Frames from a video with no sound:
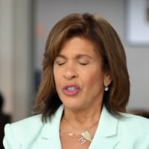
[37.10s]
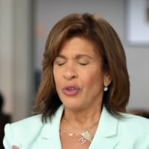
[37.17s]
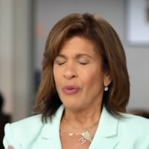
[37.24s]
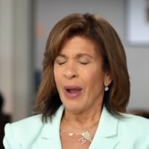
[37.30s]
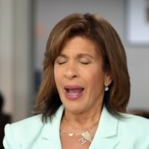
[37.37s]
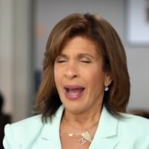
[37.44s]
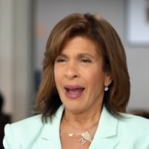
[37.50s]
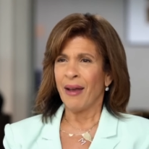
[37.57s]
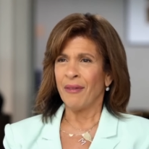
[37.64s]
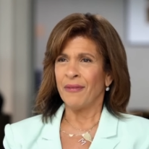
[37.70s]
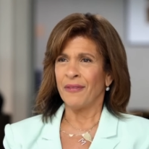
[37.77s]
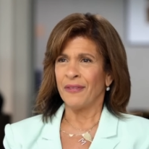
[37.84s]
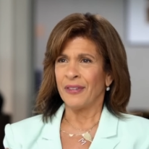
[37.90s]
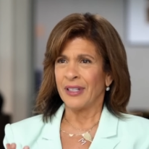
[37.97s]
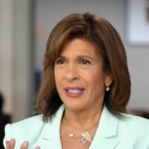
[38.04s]
you
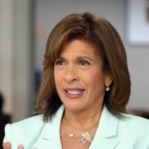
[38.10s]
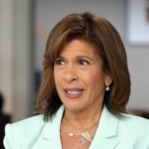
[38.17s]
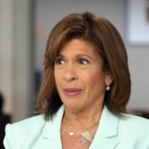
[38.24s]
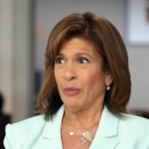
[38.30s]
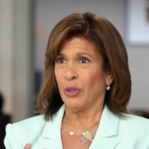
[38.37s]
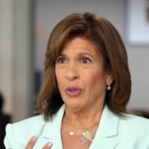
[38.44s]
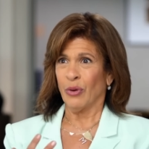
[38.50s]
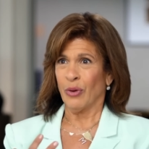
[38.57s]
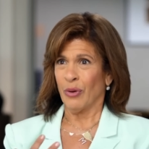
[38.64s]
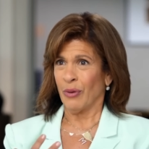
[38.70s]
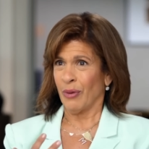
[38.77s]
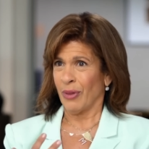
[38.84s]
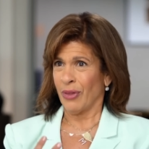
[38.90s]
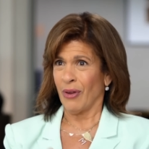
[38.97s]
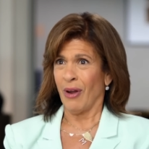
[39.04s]
have
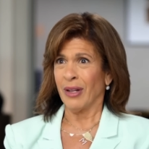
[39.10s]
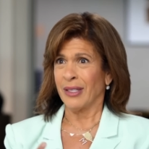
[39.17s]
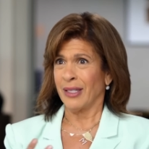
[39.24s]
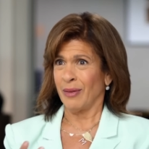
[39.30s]
similar thoughts,